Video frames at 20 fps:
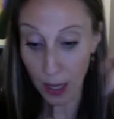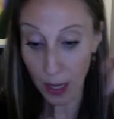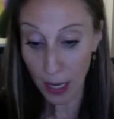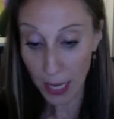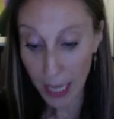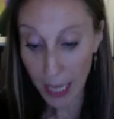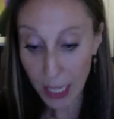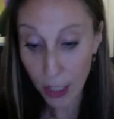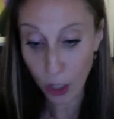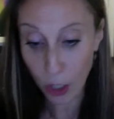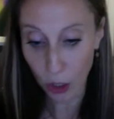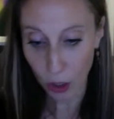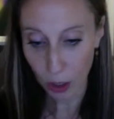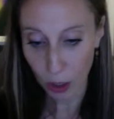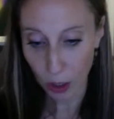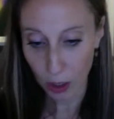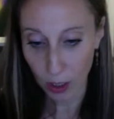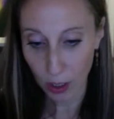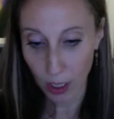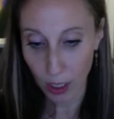Here
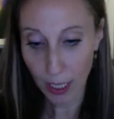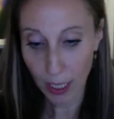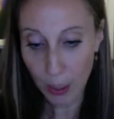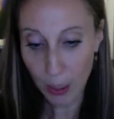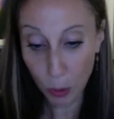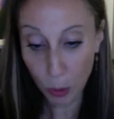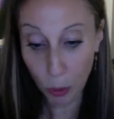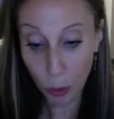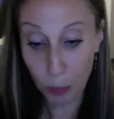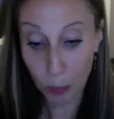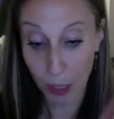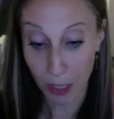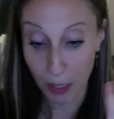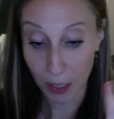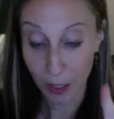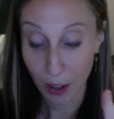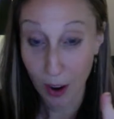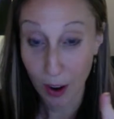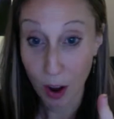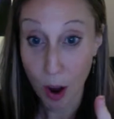it will
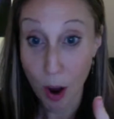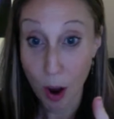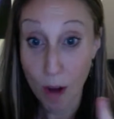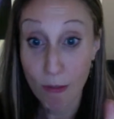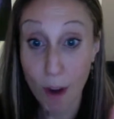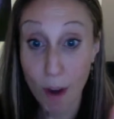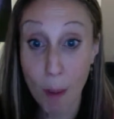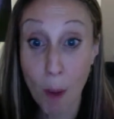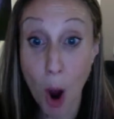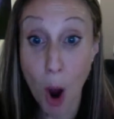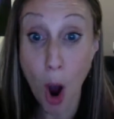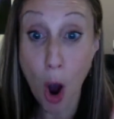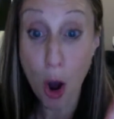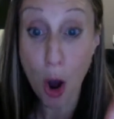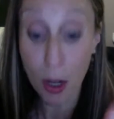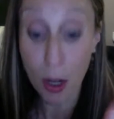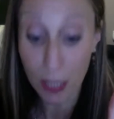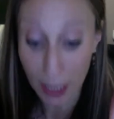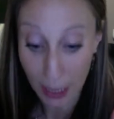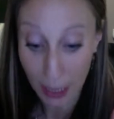be from
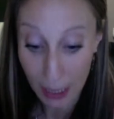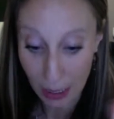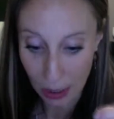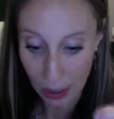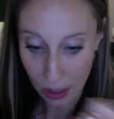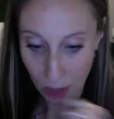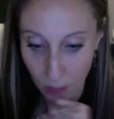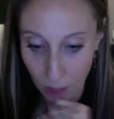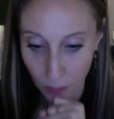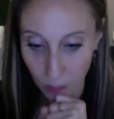all kings